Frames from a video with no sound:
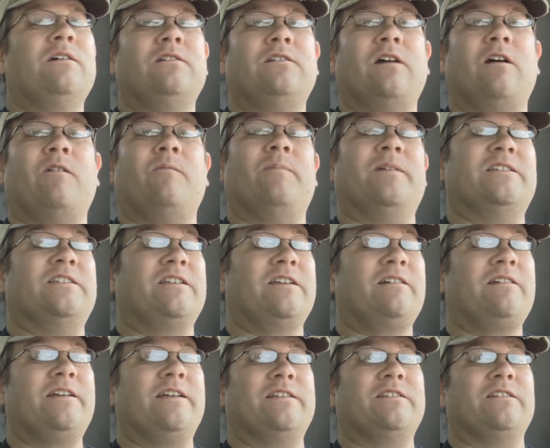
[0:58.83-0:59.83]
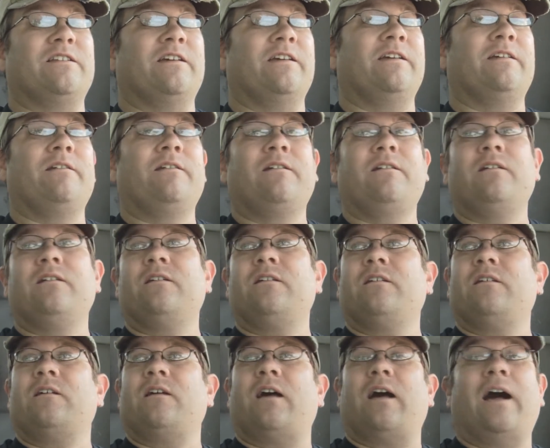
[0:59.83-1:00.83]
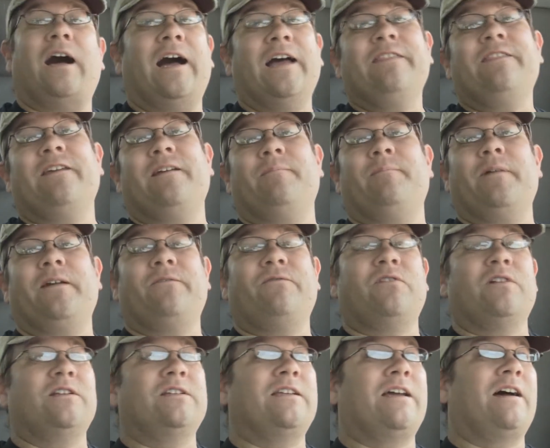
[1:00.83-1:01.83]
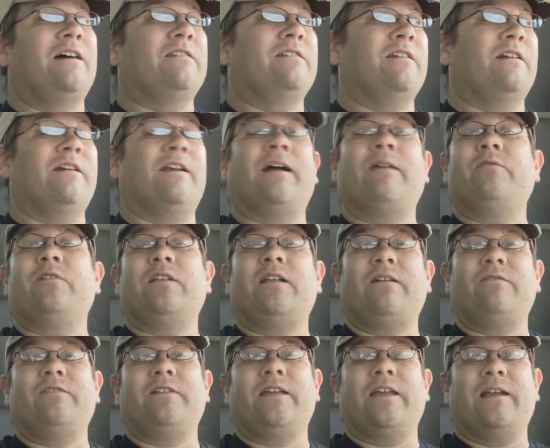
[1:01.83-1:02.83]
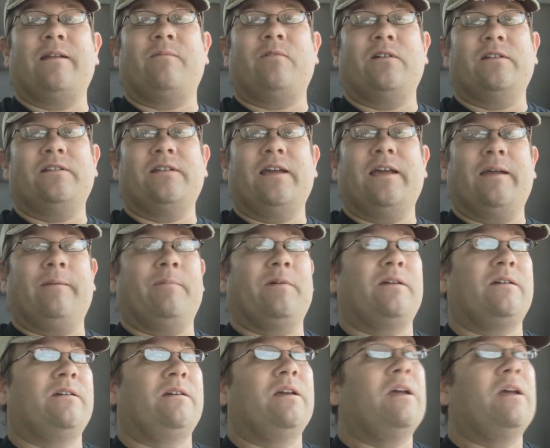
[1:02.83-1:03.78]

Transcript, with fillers: So, but seriously, I think Bigfoot is out there, and I would love to get him on tape.